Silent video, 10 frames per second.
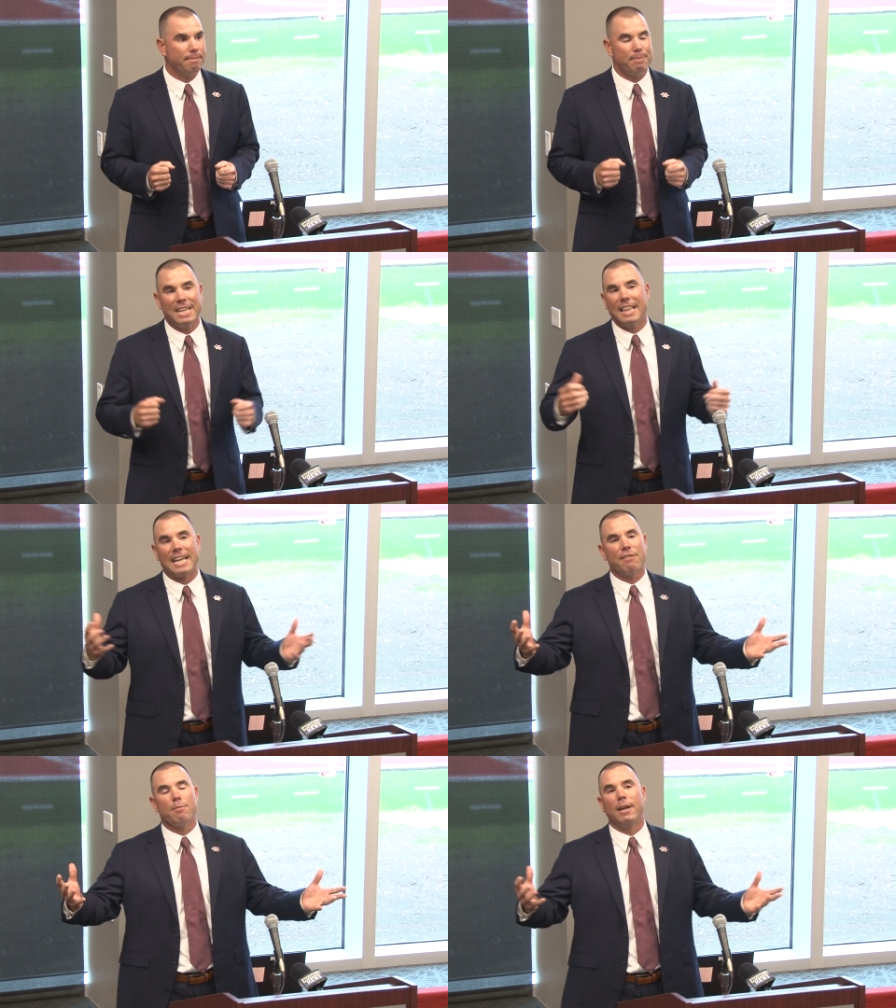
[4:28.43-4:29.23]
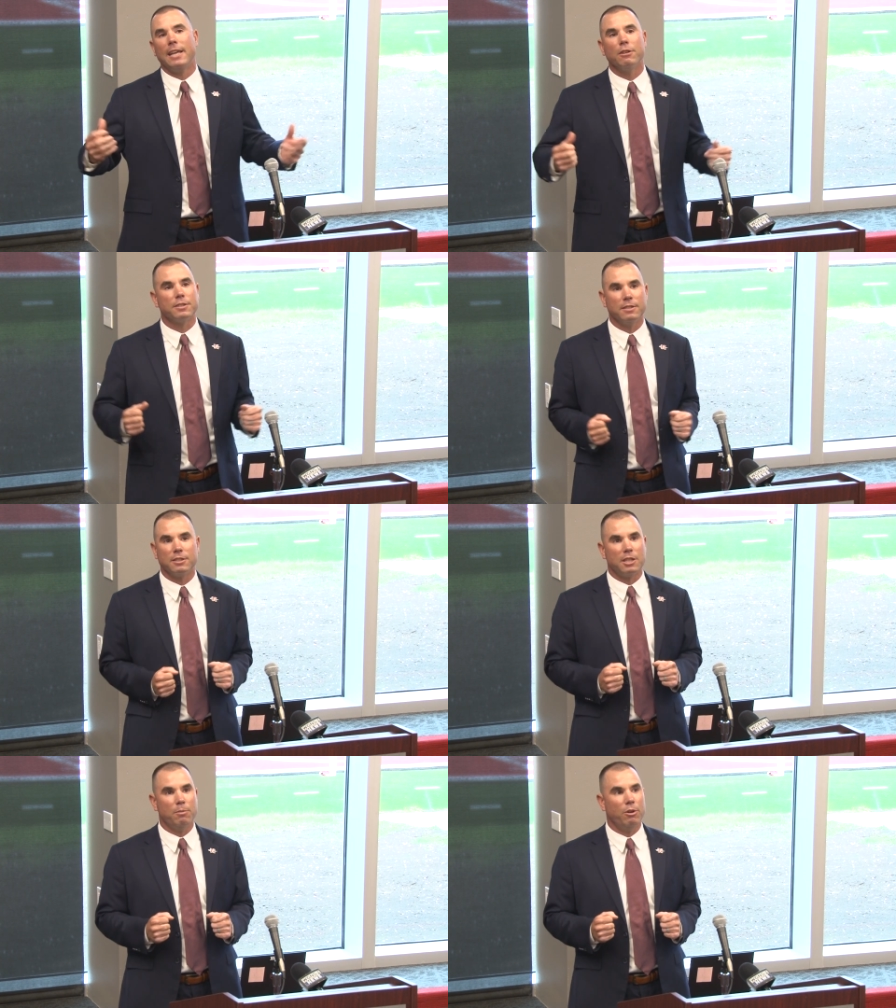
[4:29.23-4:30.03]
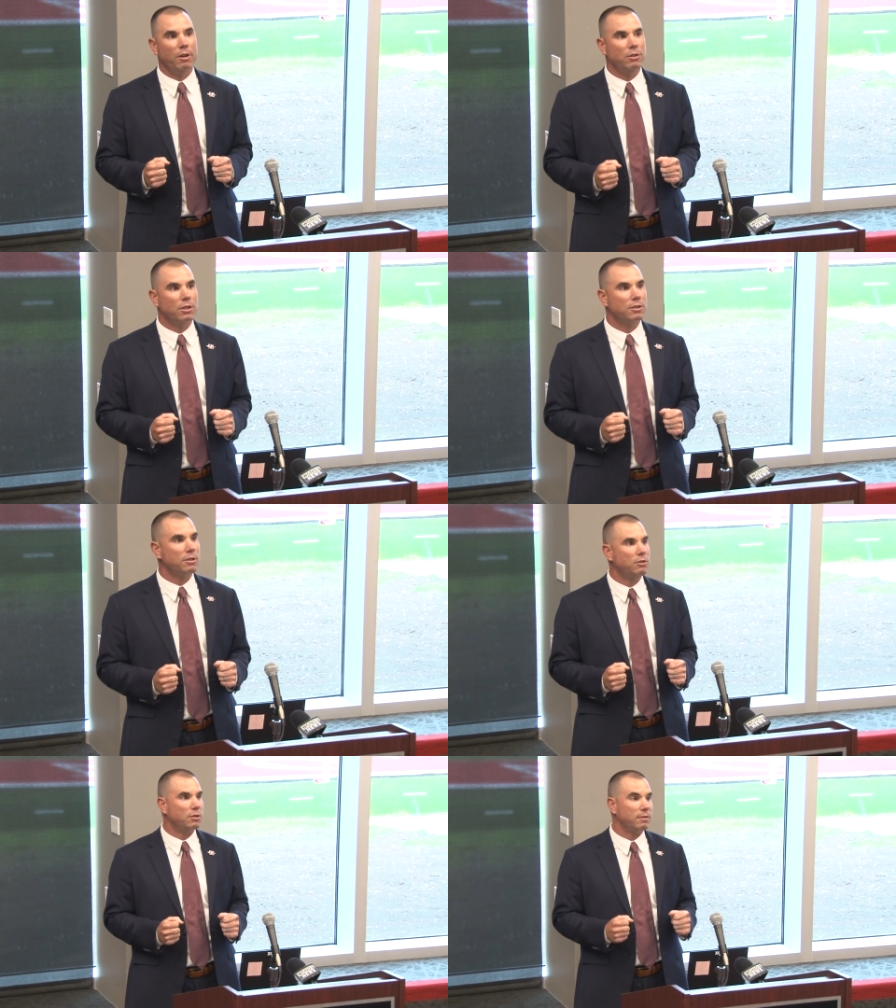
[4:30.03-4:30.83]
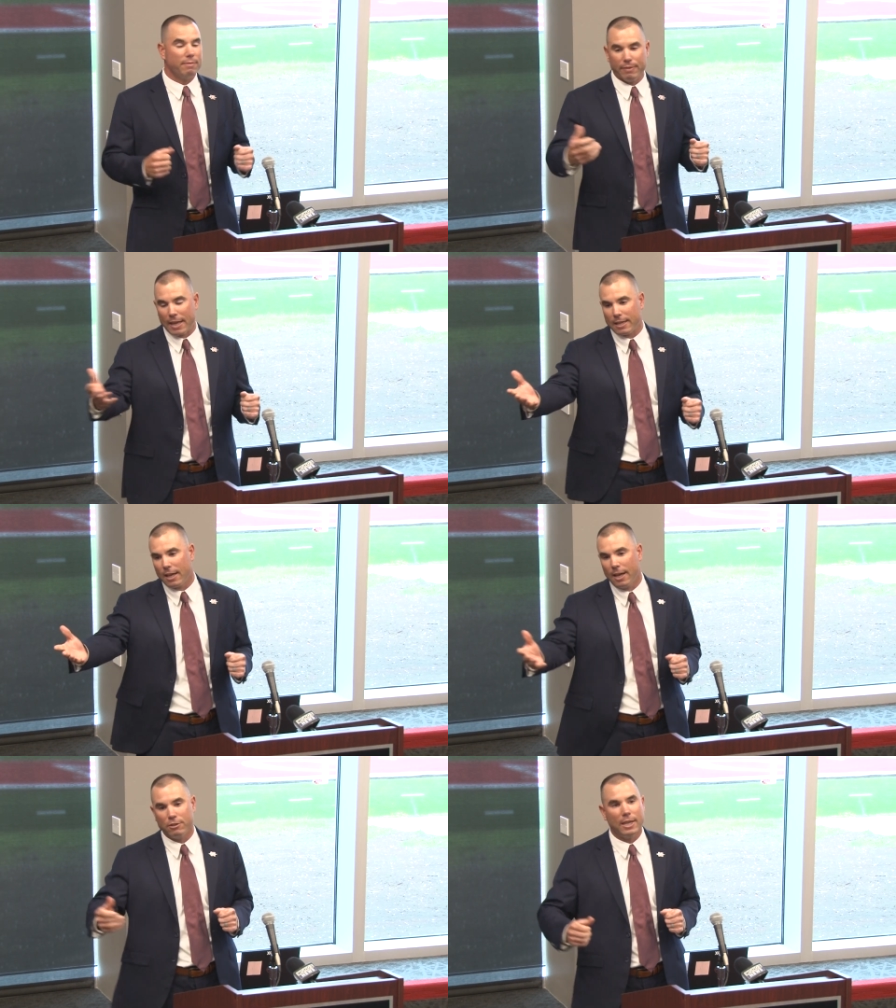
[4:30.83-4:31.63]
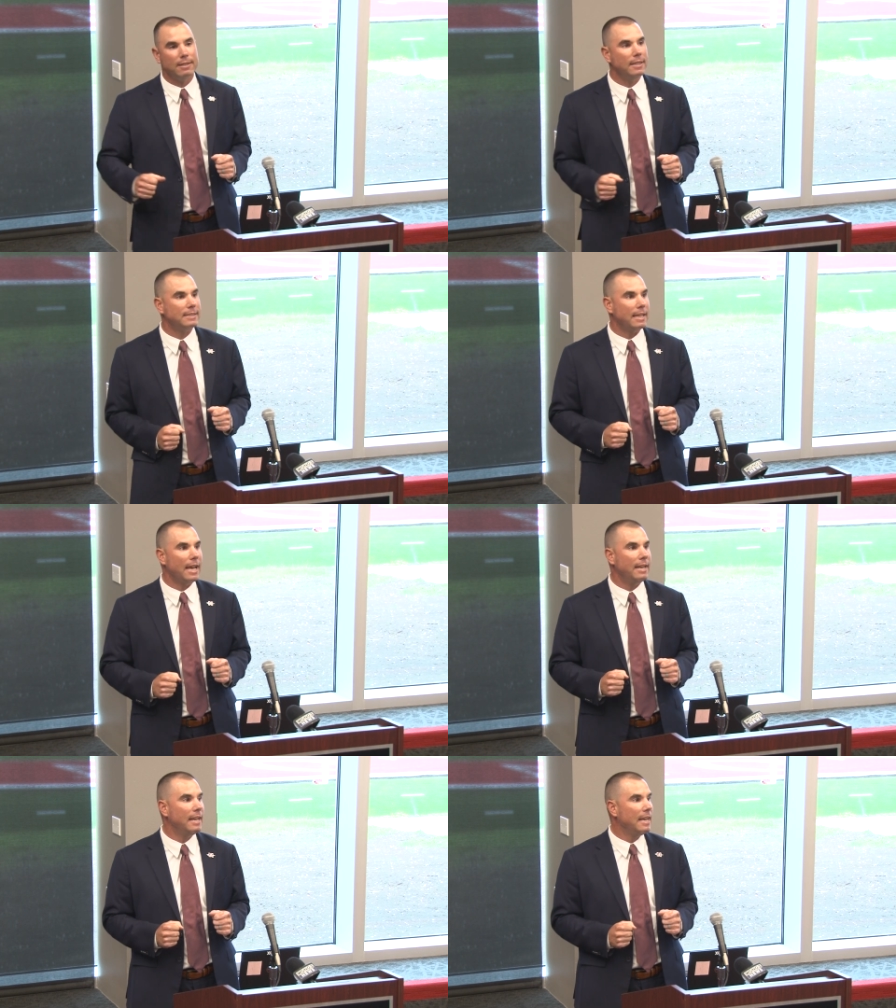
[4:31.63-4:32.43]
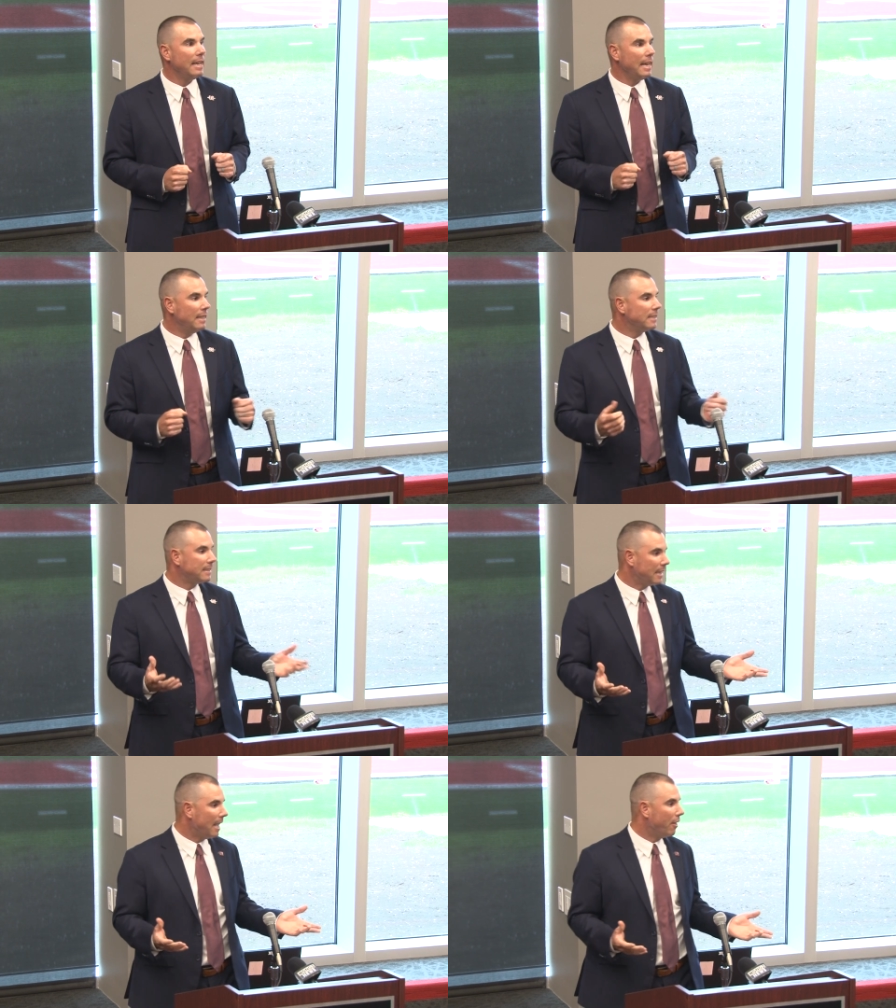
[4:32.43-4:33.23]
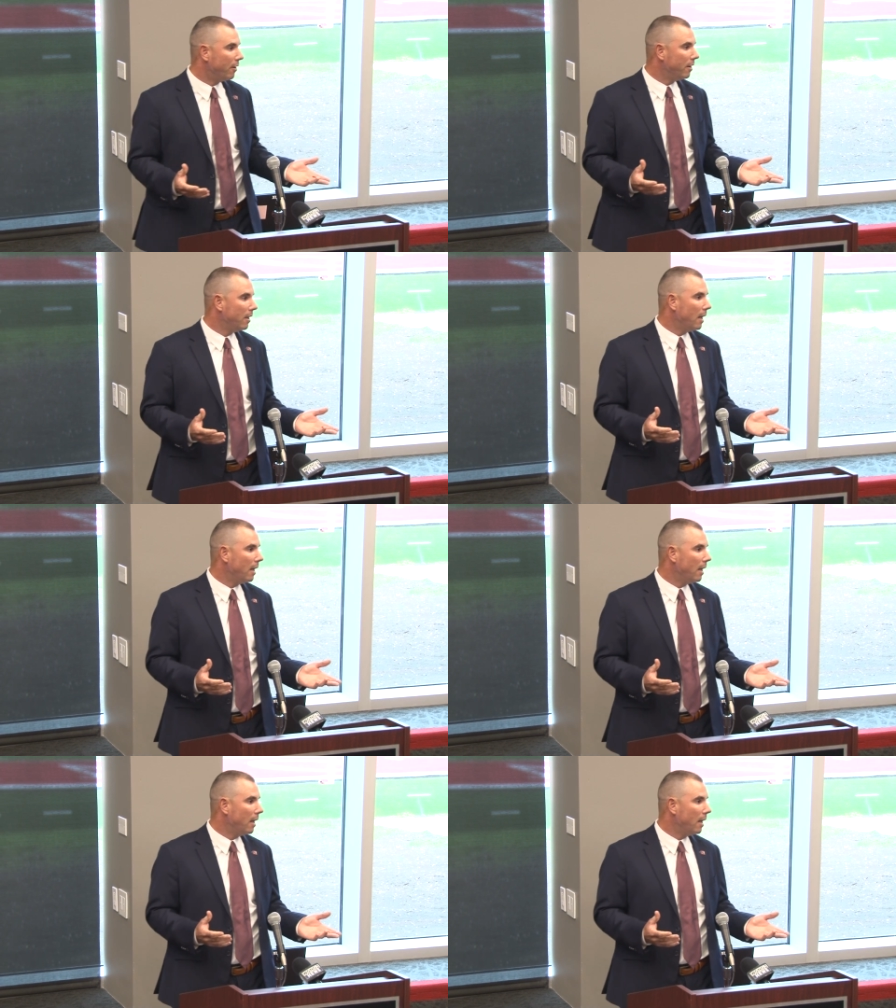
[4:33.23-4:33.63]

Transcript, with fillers: being like everybody else in this community. Just, just like uh, JT said, in this together.